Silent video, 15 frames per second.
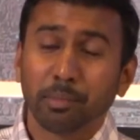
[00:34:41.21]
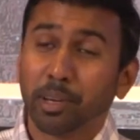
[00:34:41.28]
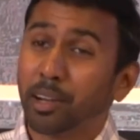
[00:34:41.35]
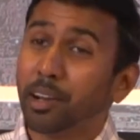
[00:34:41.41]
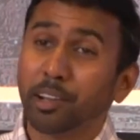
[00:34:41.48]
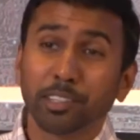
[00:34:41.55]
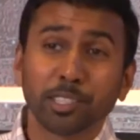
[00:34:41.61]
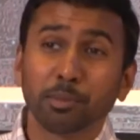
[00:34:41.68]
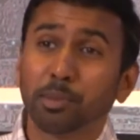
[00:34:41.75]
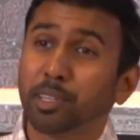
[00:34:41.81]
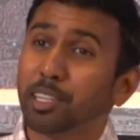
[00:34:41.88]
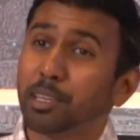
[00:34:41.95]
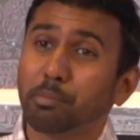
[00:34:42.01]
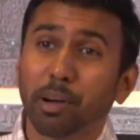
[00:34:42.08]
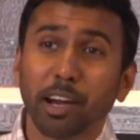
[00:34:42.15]
But
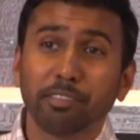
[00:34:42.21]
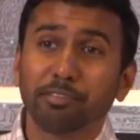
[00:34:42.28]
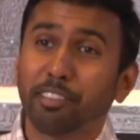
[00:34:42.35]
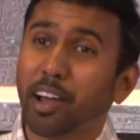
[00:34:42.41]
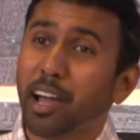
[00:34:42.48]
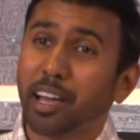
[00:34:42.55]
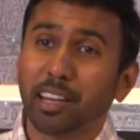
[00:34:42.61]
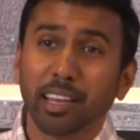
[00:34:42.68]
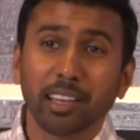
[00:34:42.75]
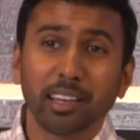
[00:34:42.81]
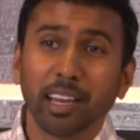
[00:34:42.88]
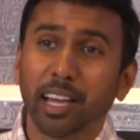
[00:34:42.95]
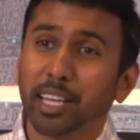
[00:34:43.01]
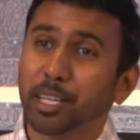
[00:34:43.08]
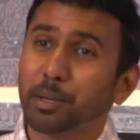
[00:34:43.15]
ultimately, by Friday
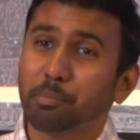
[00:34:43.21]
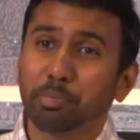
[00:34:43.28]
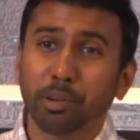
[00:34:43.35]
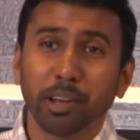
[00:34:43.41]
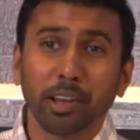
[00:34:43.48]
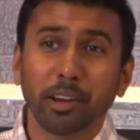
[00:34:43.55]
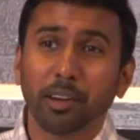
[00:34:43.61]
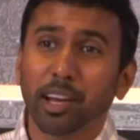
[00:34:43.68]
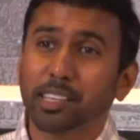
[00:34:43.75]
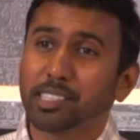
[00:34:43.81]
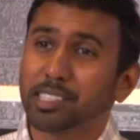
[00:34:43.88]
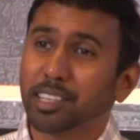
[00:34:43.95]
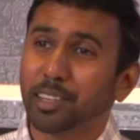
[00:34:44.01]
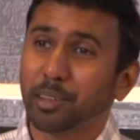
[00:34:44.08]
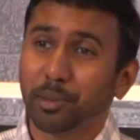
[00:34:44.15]
night in prayer, I
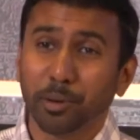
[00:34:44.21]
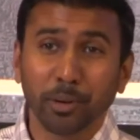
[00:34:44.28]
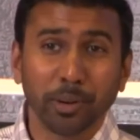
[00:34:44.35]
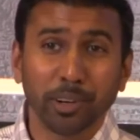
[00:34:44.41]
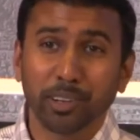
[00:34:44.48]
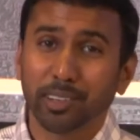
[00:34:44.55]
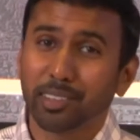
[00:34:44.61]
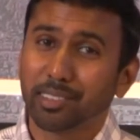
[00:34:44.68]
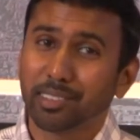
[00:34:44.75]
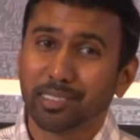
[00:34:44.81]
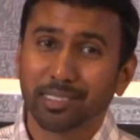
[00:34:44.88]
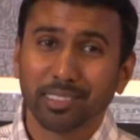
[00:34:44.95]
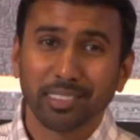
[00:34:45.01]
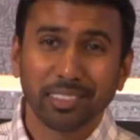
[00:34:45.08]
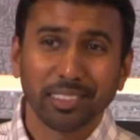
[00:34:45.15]
said, Lord,
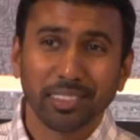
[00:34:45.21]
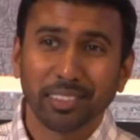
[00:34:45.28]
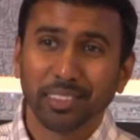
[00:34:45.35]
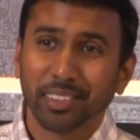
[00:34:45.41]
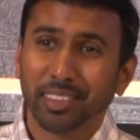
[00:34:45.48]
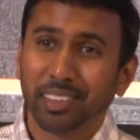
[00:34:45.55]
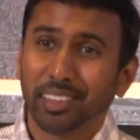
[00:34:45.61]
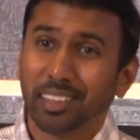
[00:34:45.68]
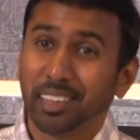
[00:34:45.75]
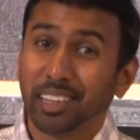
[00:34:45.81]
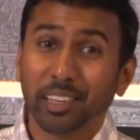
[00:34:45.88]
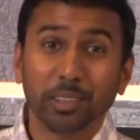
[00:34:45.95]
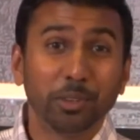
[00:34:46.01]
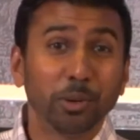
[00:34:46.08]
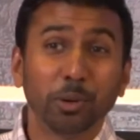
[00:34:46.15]

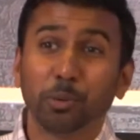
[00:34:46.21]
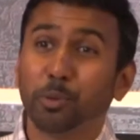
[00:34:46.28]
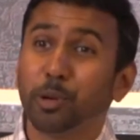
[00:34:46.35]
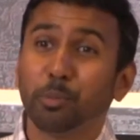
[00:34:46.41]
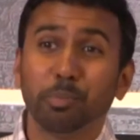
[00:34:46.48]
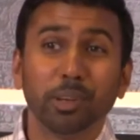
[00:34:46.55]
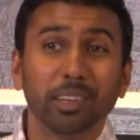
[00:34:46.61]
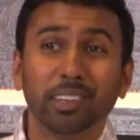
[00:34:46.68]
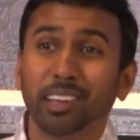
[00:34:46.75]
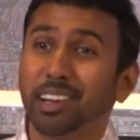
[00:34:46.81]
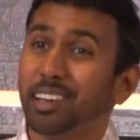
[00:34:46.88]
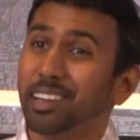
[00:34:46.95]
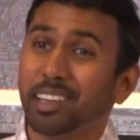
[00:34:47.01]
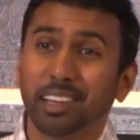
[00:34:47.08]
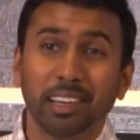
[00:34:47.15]
Let your will be
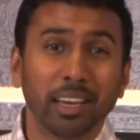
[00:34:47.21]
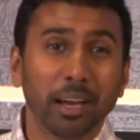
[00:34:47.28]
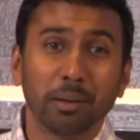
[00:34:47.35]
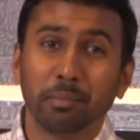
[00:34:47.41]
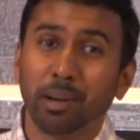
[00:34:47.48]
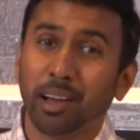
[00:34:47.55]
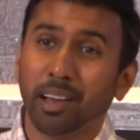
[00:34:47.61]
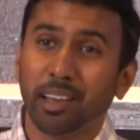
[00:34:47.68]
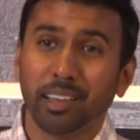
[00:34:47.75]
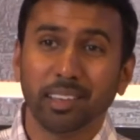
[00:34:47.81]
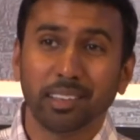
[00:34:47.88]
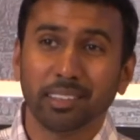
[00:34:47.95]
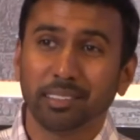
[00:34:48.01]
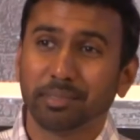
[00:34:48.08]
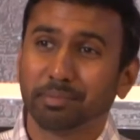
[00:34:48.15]
done and not mine.